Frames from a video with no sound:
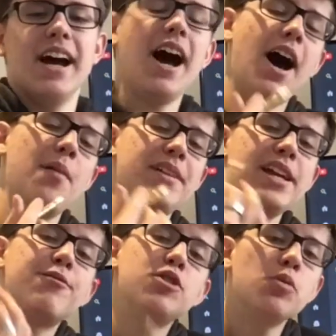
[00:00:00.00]
now.
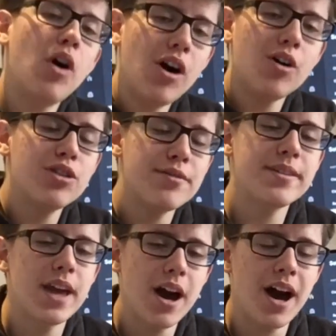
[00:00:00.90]
If you are on the
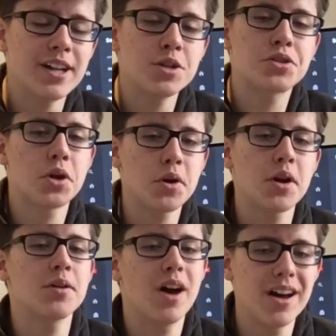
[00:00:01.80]
VR and you turn
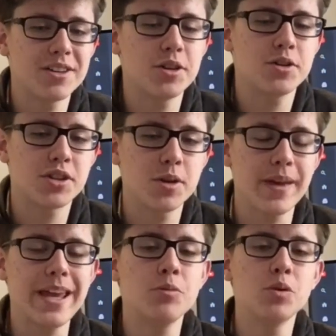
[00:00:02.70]
on YouTube,
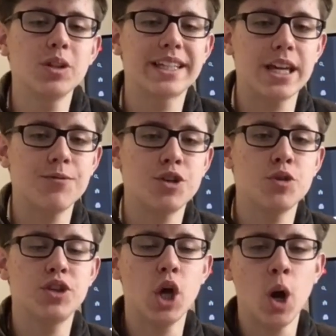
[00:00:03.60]
it will give
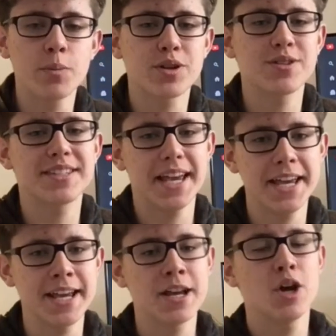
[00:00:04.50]
you the option
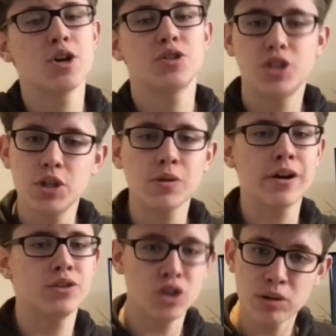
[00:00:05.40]
saying, do you
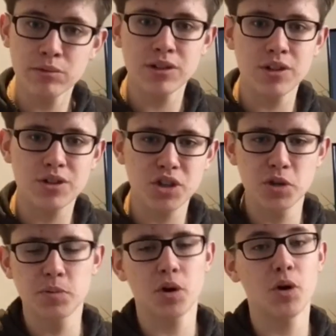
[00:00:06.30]
want normal
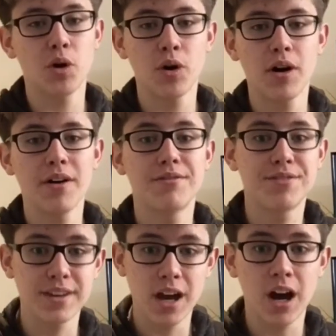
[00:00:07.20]
YouTube or
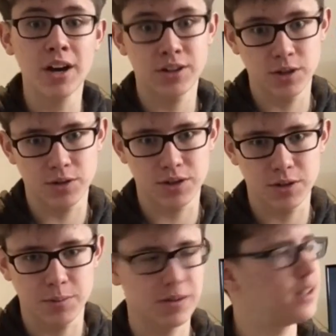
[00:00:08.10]
VR
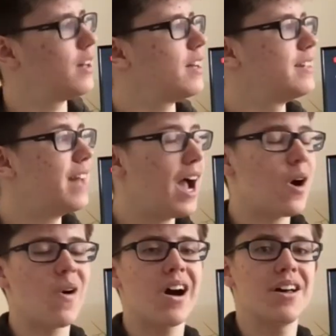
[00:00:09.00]
YouTube?
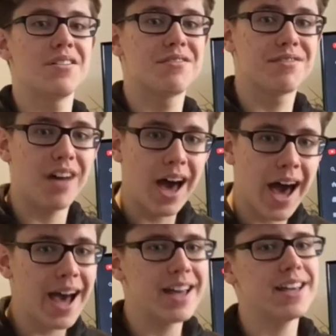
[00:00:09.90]
Now
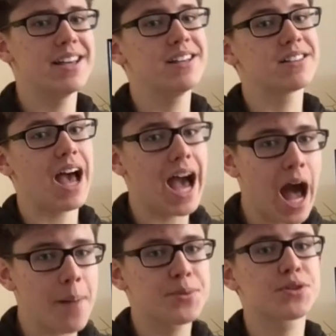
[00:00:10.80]
that is
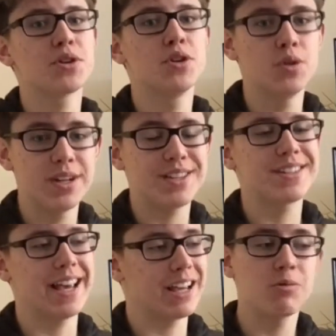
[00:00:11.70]
absolutely
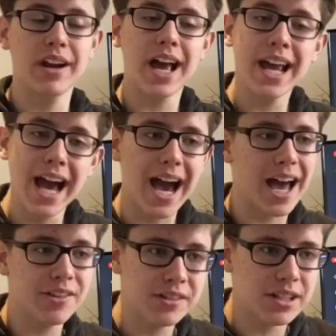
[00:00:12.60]
sick. When I
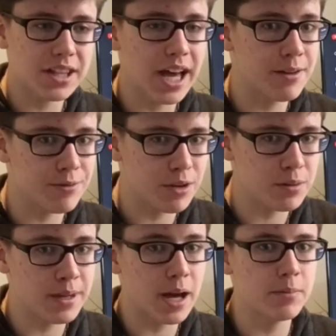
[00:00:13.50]
had that in front
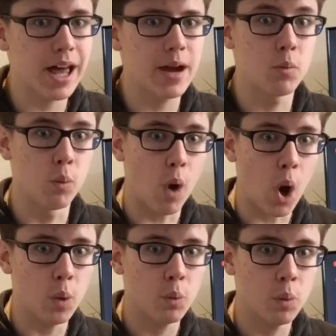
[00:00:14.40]
of me, I'm like,
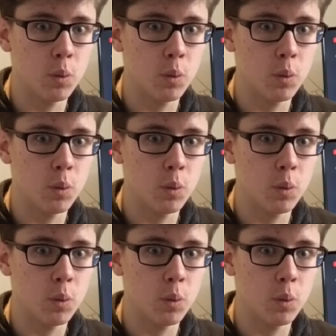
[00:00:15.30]
whoa,